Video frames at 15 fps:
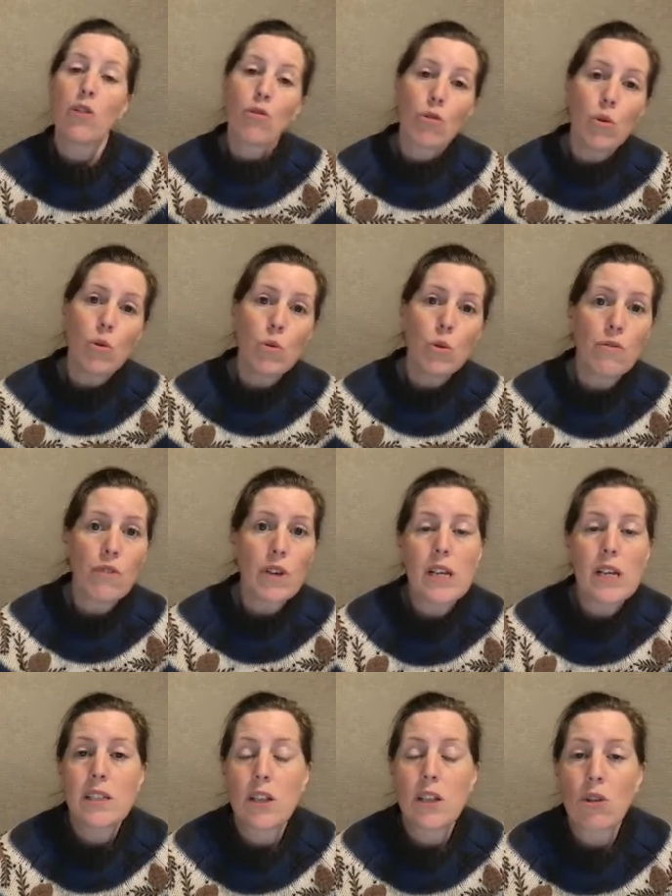through the
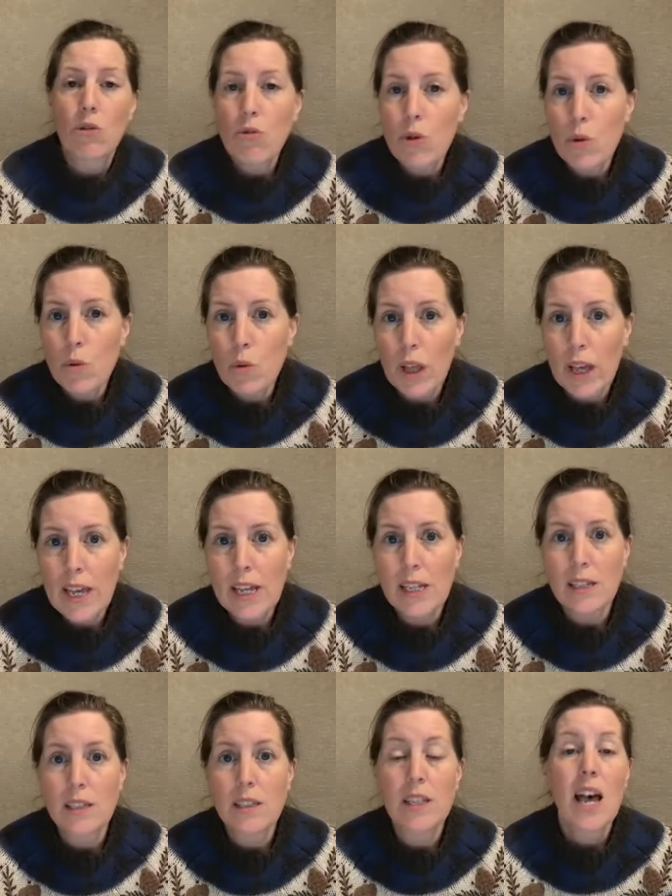fields and through the
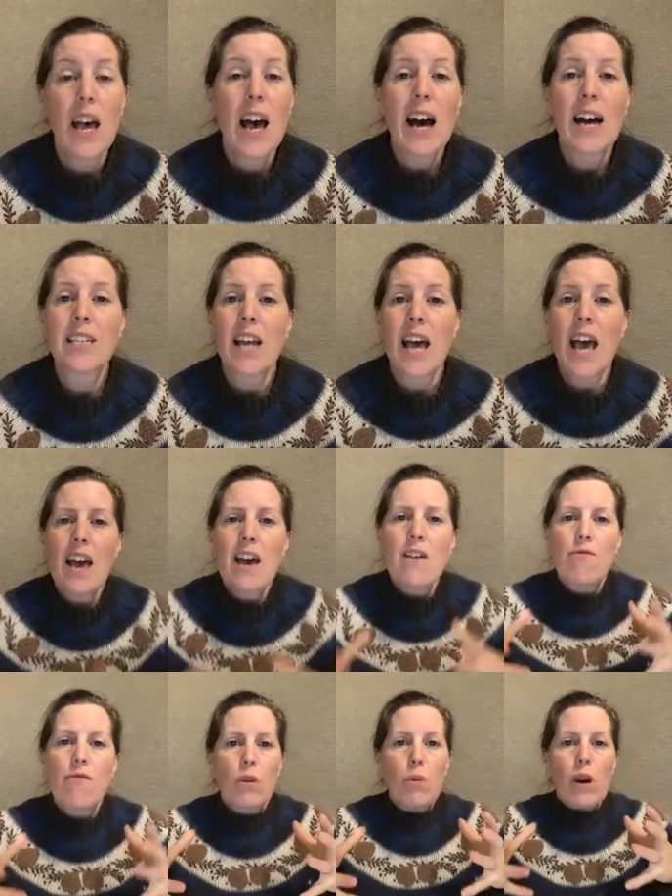hills. And
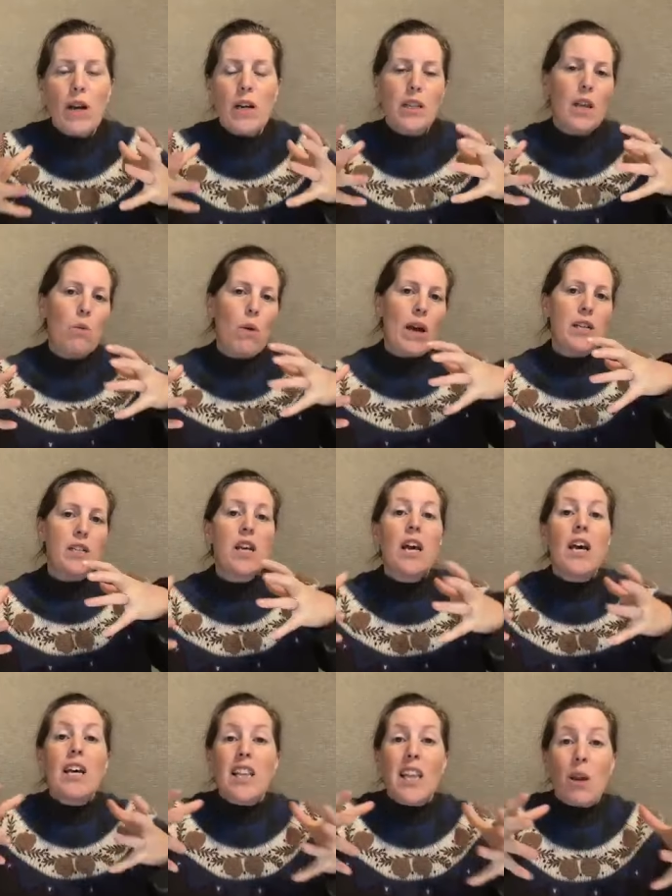everywhere they went,
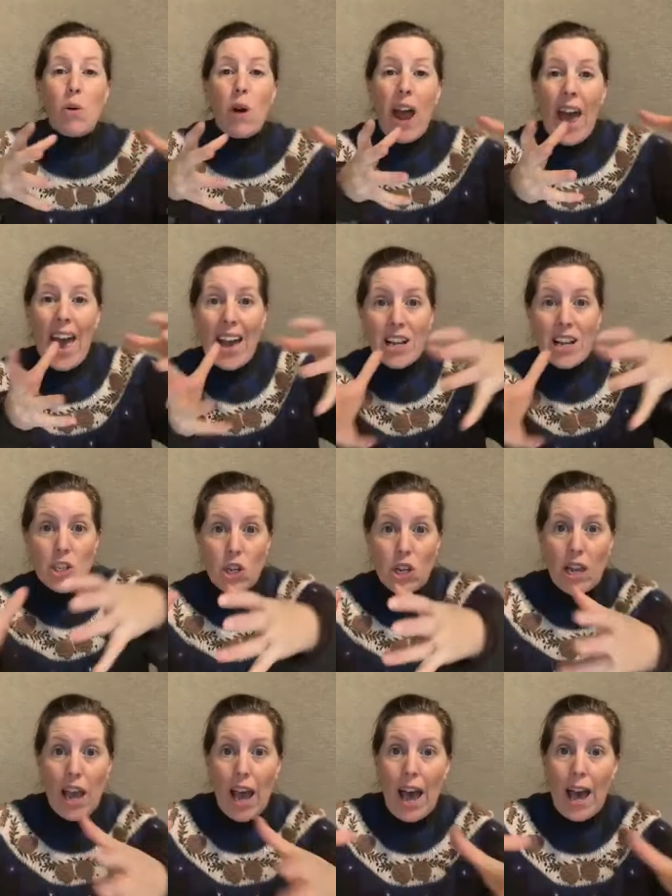they were
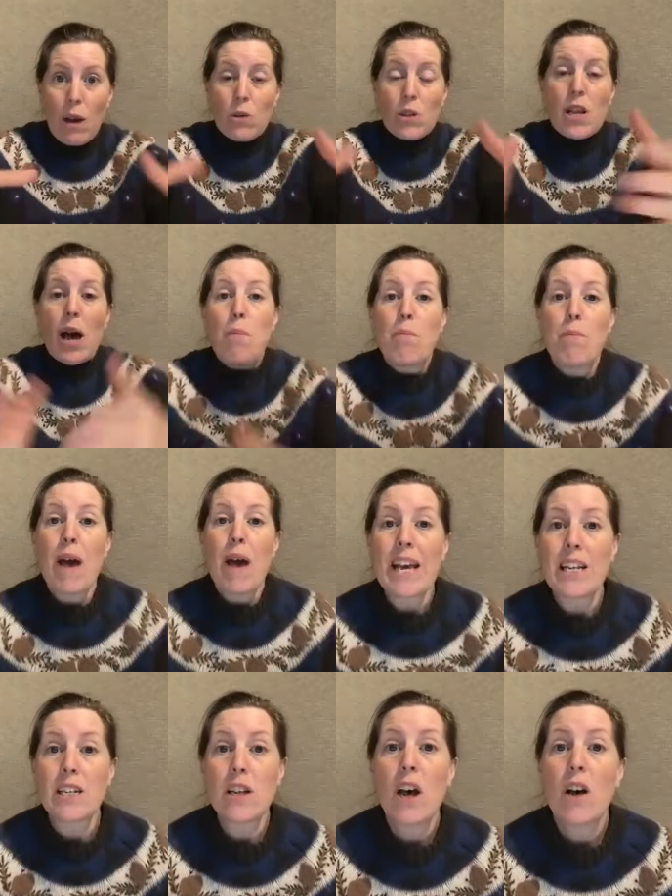etching out a
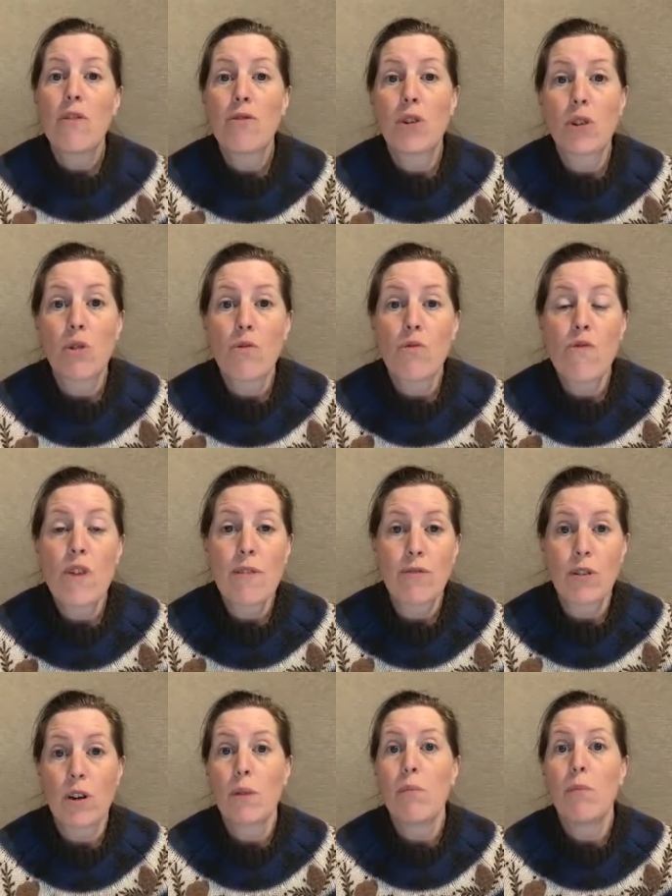bed for the
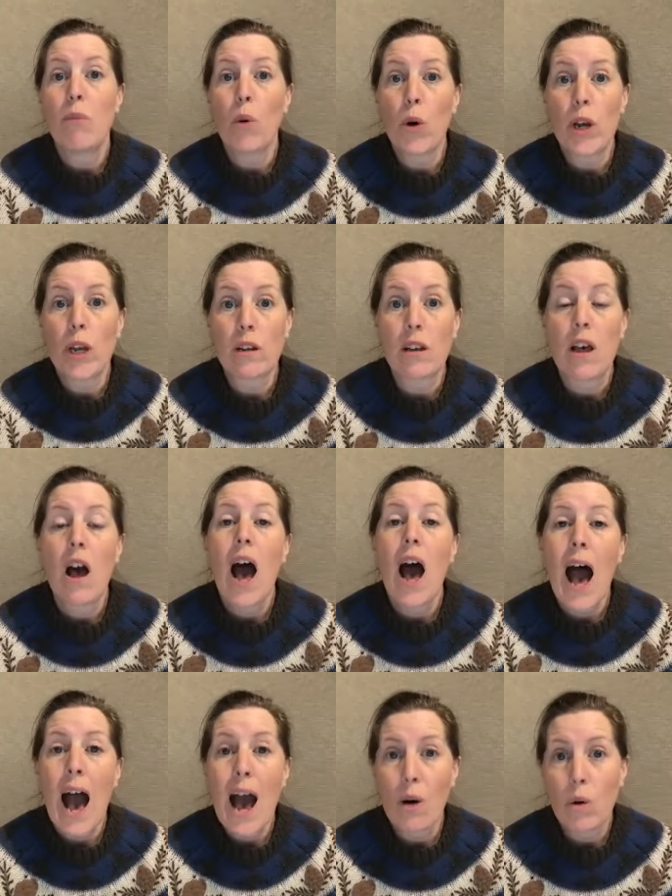river Boyne,
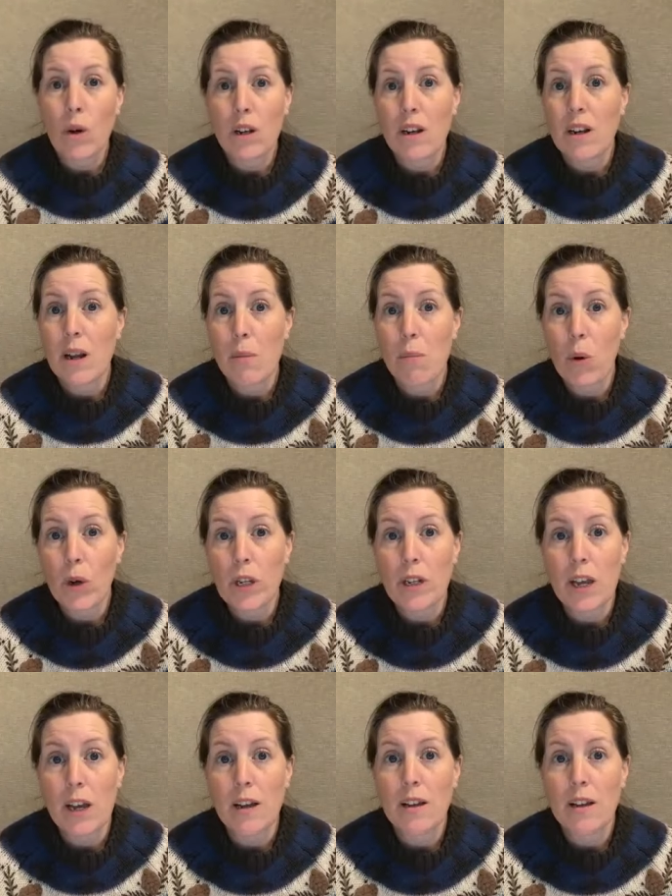Awan
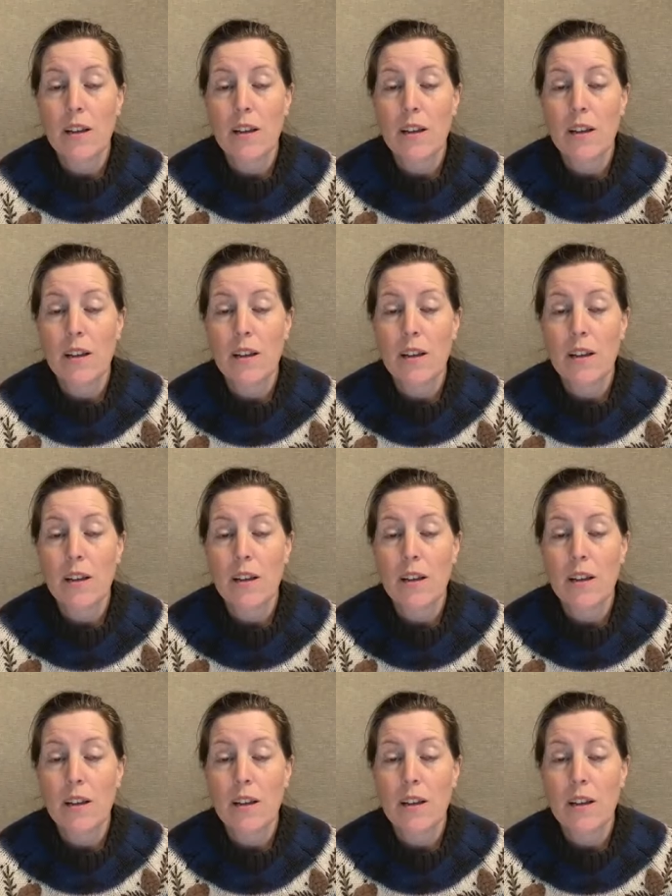Naboyne